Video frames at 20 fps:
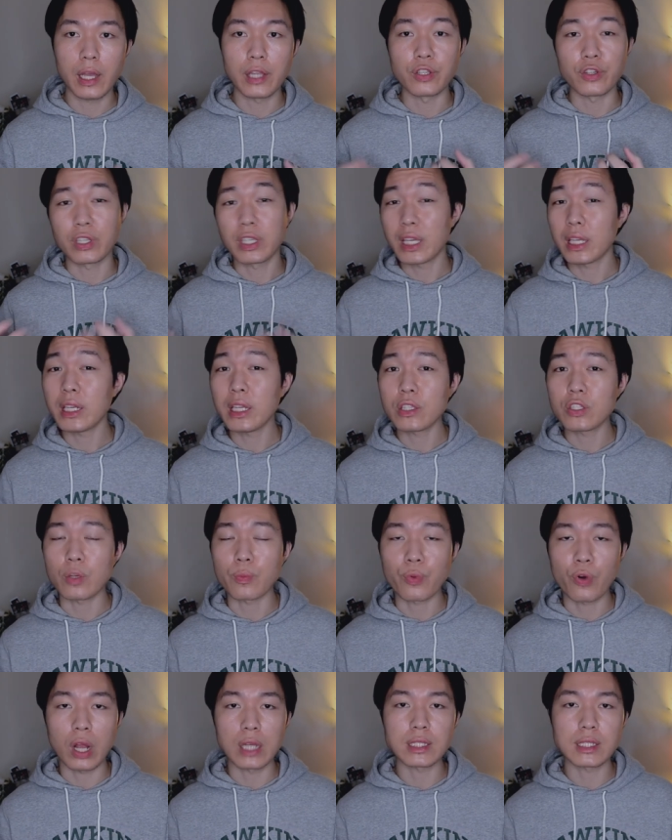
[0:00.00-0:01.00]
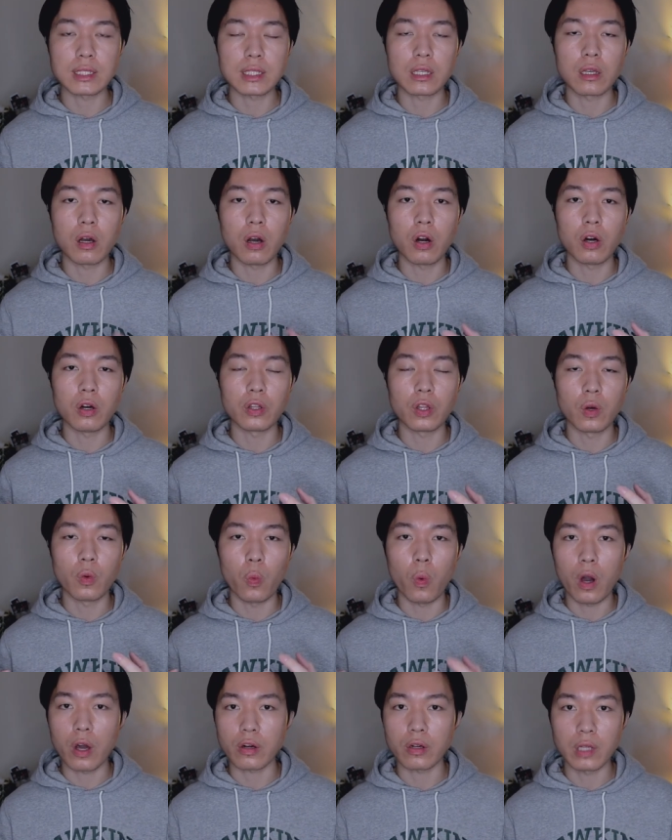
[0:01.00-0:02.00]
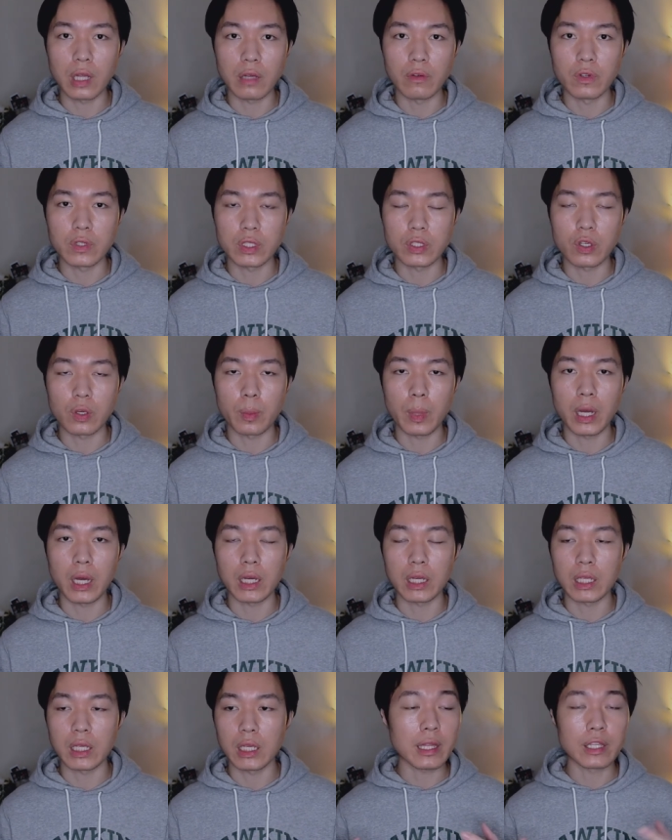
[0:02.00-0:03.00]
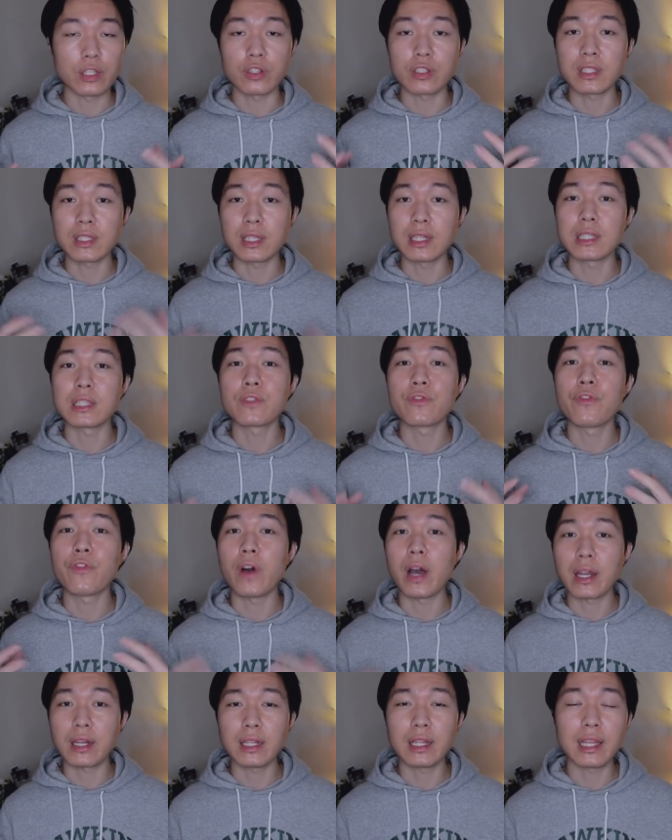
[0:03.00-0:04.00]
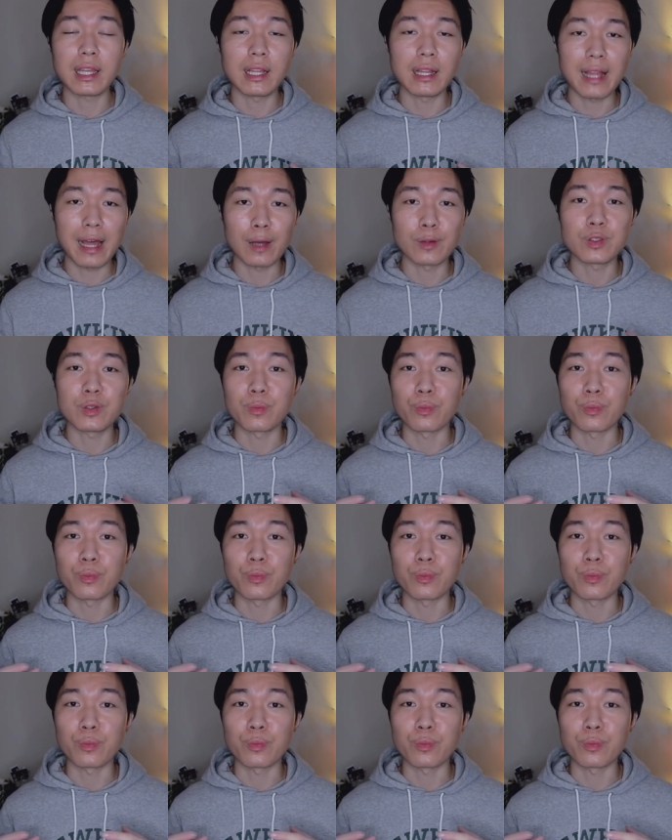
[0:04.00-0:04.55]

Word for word: and your kidneys are processing all the water levels in your body, and your skin is finally allowed to